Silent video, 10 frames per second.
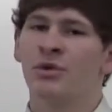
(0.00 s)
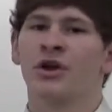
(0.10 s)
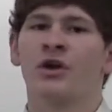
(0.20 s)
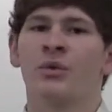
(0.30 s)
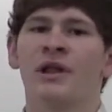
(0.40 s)
people are
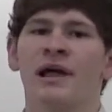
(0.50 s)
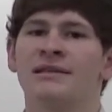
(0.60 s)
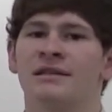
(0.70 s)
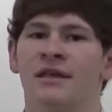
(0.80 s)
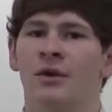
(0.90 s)
going to
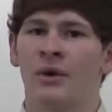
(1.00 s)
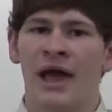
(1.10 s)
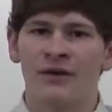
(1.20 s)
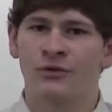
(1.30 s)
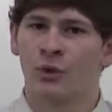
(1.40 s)
realize that they don't
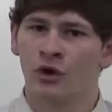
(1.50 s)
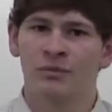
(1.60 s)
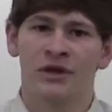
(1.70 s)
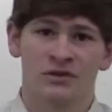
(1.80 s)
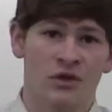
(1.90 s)
have to work
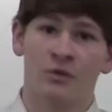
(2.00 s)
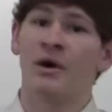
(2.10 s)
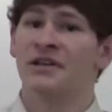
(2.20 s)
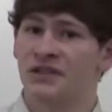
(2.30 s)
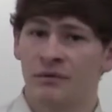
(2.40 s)
because all their
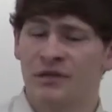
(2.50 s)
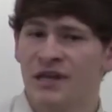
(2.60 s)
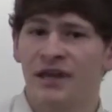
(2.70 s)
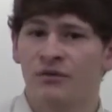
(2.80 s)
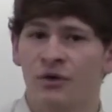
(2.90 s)
money is going to be
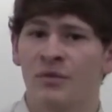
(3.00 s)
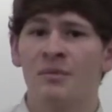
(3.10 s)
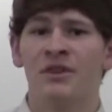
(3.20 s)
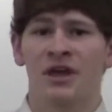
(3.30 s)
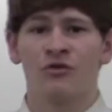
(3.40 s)
taken from
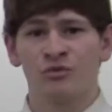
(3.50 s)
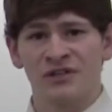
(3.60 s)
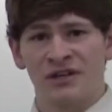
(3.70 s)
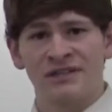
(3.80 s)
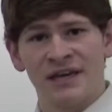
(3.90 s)
them and the
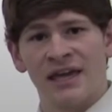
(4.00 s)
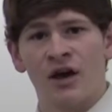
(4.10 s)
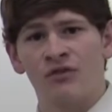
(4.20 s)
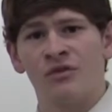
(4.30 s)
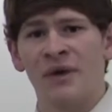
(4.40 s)
government's going to take
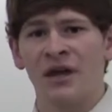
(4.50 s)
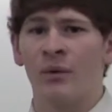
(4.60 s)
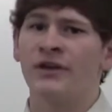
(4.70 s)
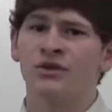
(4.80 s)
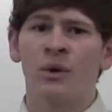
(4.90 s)
care of them
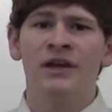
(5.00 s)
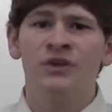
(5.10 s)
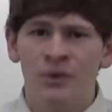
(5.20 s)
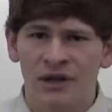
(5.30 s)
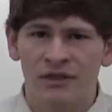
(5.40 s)
anyway, so why
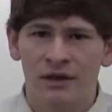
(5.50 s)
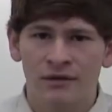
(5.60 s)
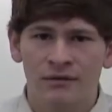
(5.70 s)
do anything?